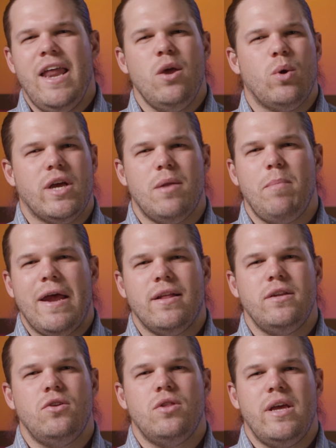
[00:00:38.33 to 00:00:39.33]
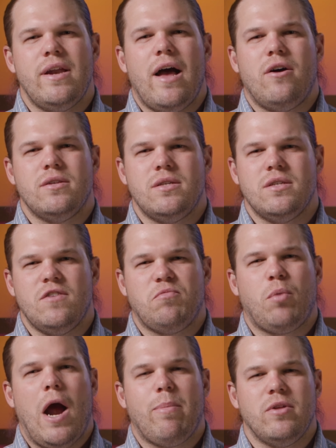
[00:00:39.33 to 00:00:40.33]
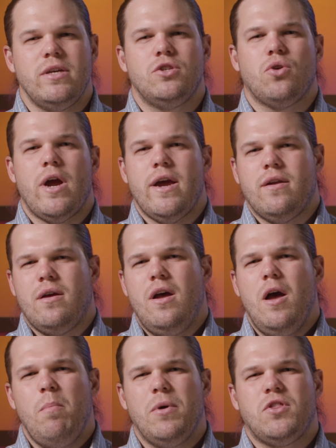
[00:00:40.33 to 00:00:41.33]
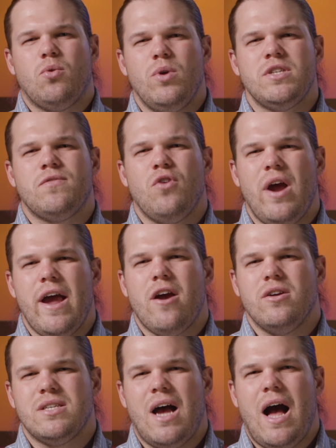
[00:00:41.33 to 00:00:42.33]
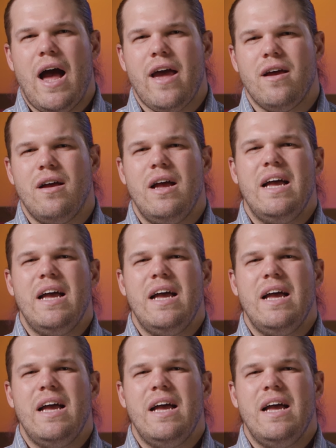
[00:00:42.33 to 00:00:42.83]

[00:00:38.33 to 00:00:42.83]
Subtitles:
Anyone can mainly do the analysis if properly trained, but the risk for error is high.